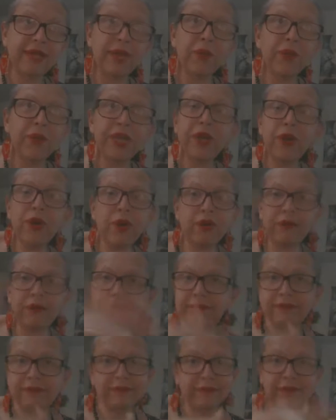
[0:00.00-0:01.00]
we know
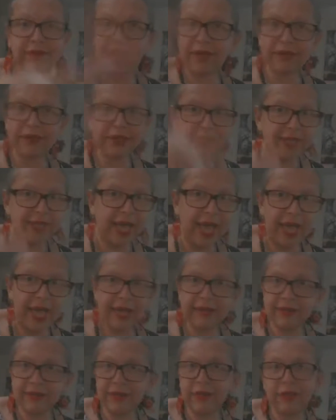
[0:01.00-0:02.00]
after
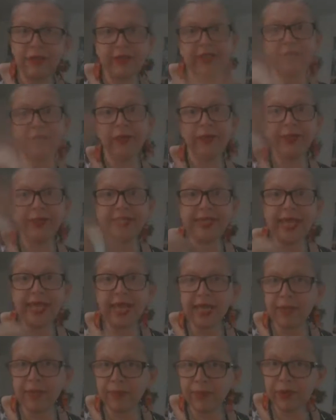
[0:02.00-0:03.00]
that, you know, the
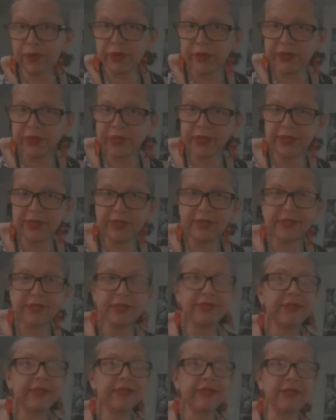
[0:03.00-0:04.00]
Louisiana Purchase, the